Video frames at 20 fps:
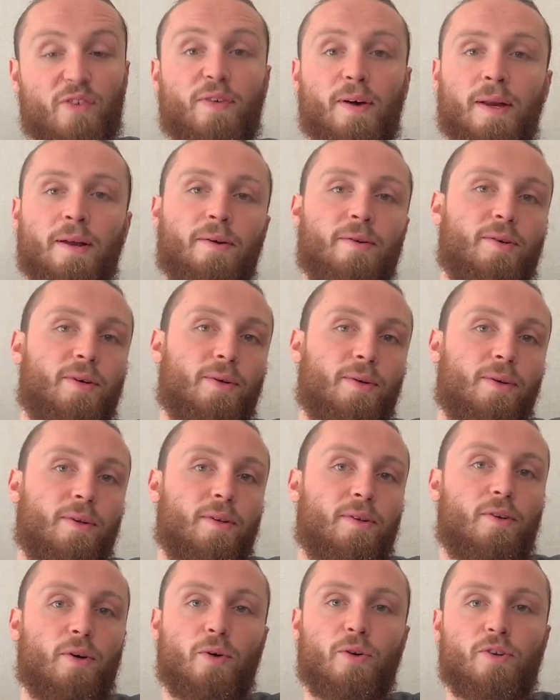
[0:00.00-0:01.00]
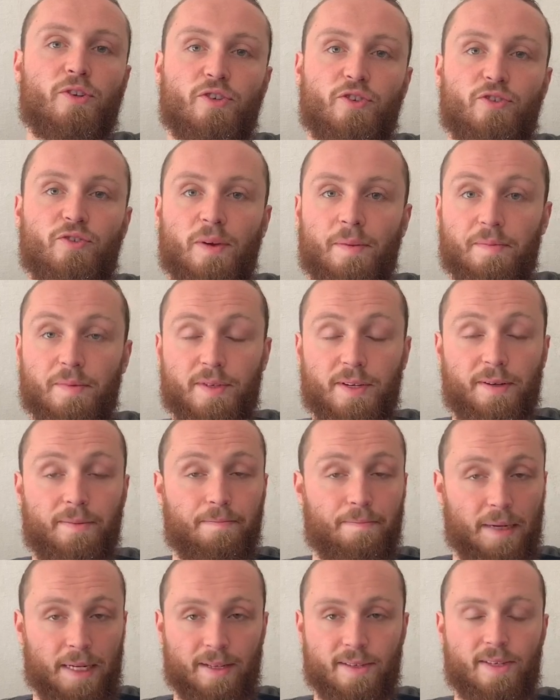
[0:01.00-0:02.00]
fellow called Gordon
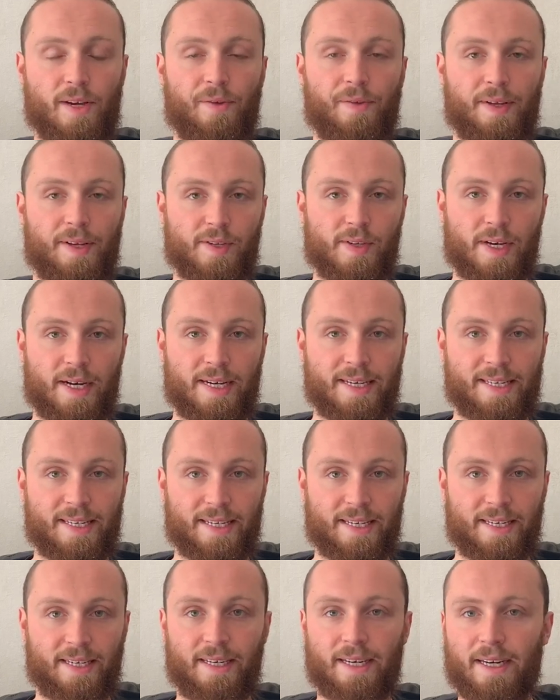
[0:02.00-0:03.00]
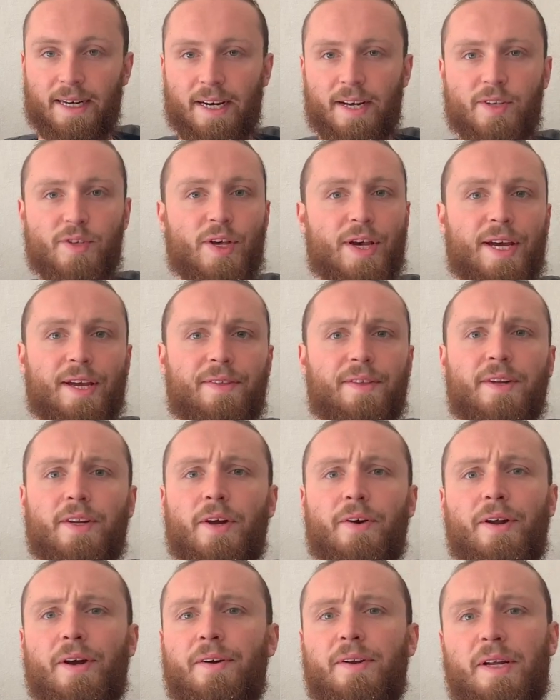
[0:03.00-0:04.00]
Shrimpton built on this idea, saying that
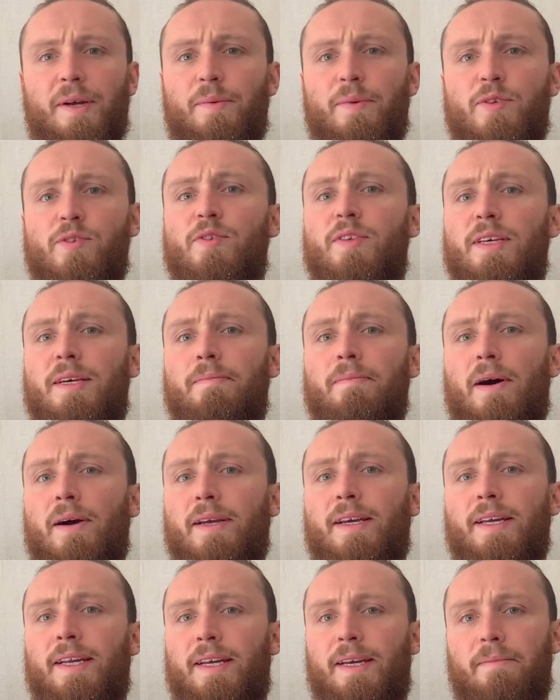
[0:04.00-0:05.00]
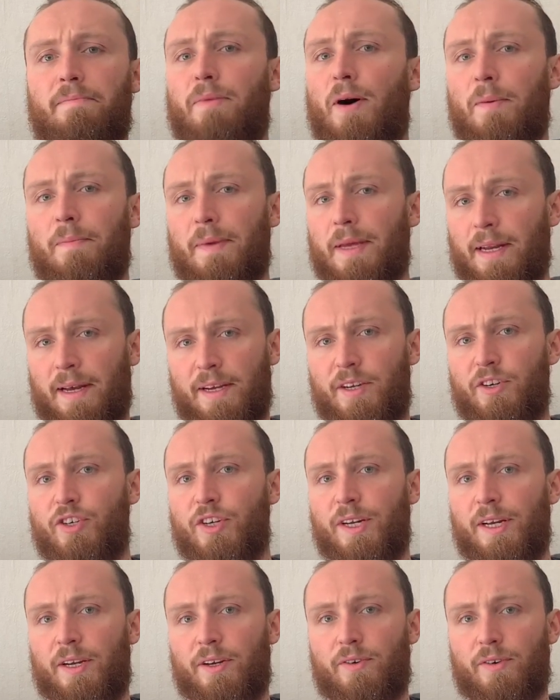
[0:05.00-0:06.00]
not only was the Mycenaean
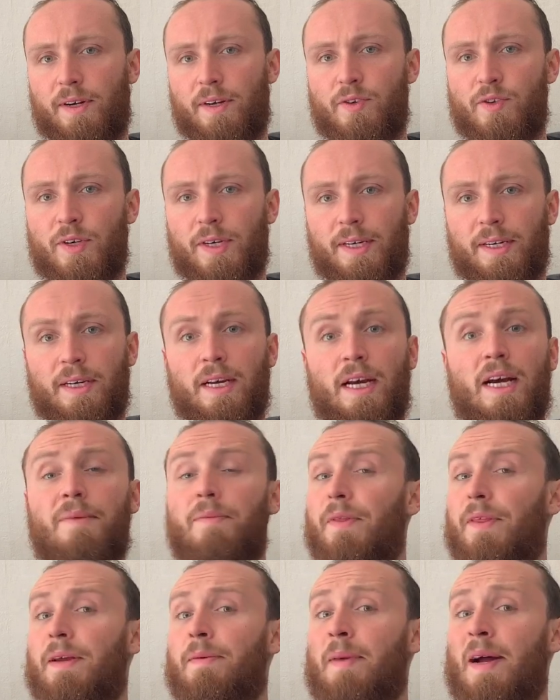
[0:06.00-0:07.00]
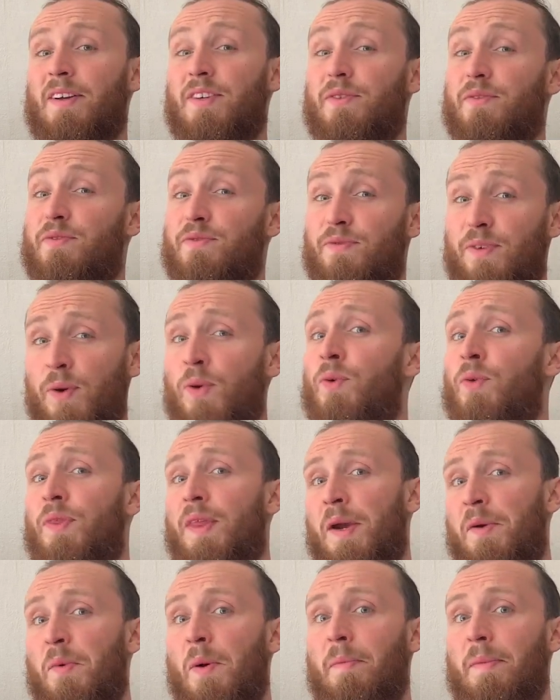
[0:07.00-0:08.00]
population increasing, but the amount of food
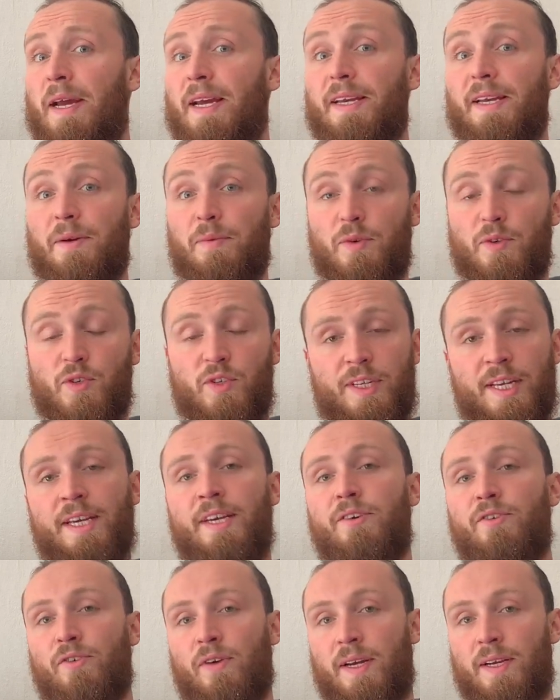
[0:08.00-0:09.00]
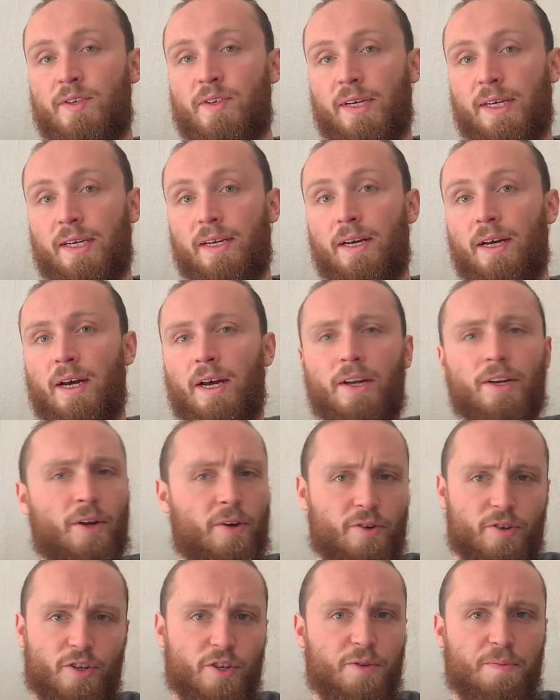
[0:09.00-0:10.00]
they were making was decreasing.
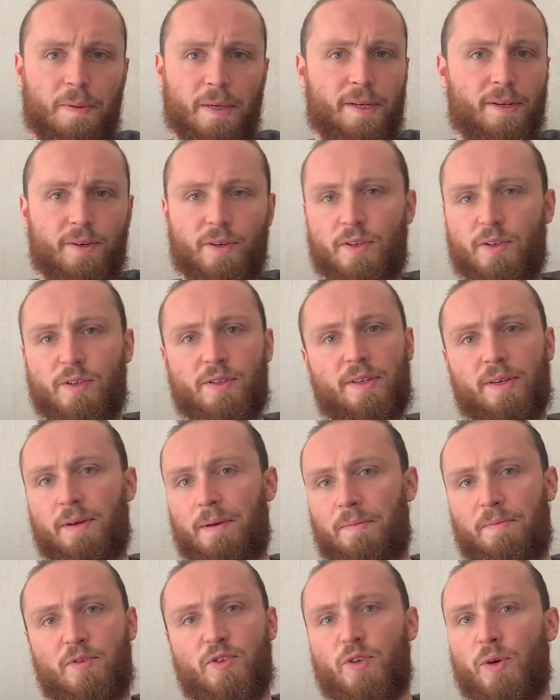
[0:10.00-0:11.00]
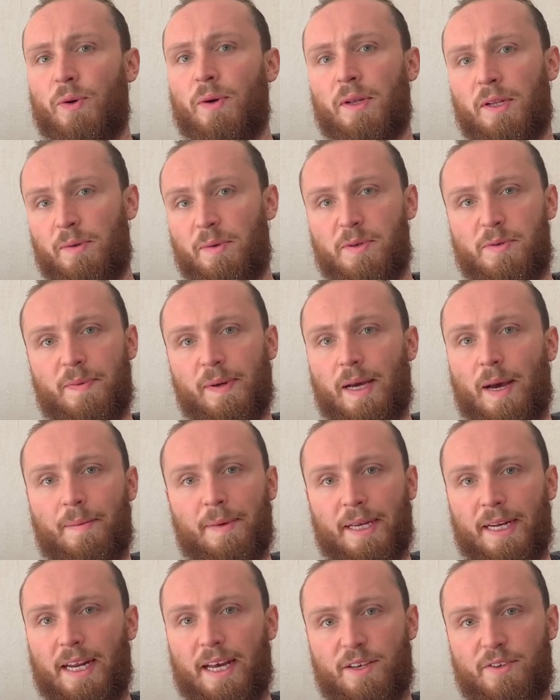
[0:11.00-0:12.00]
Not just because the soil was
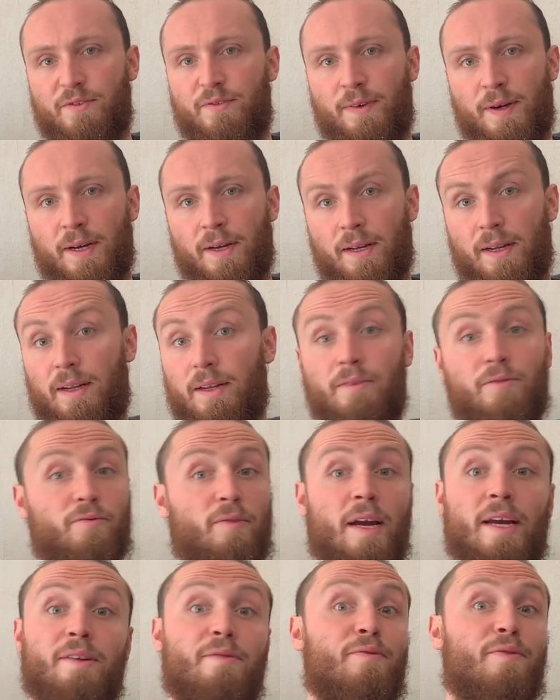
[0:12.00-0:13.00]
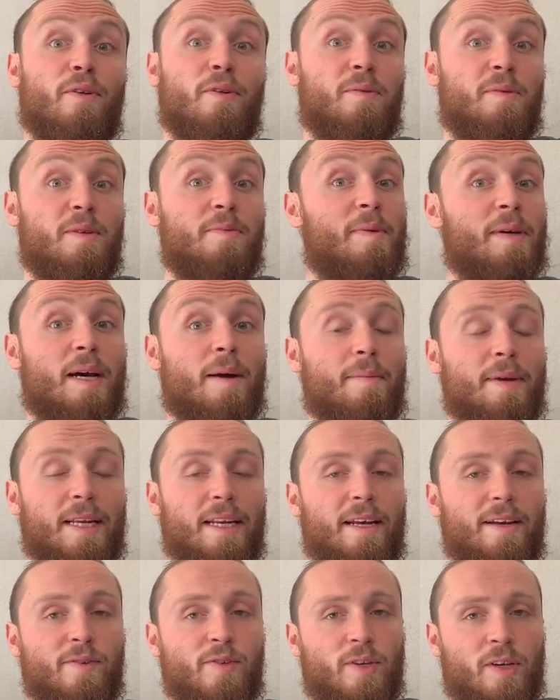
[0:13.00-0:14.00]
becoming less fertile and rainfall was becoming
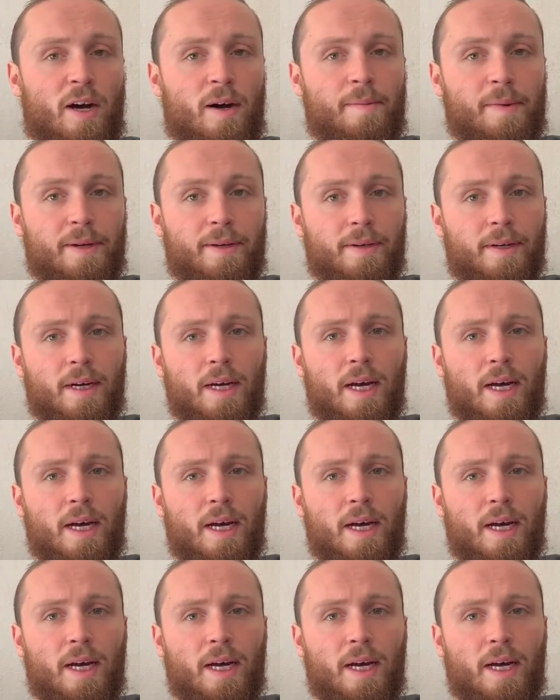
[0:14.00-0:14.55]
less common,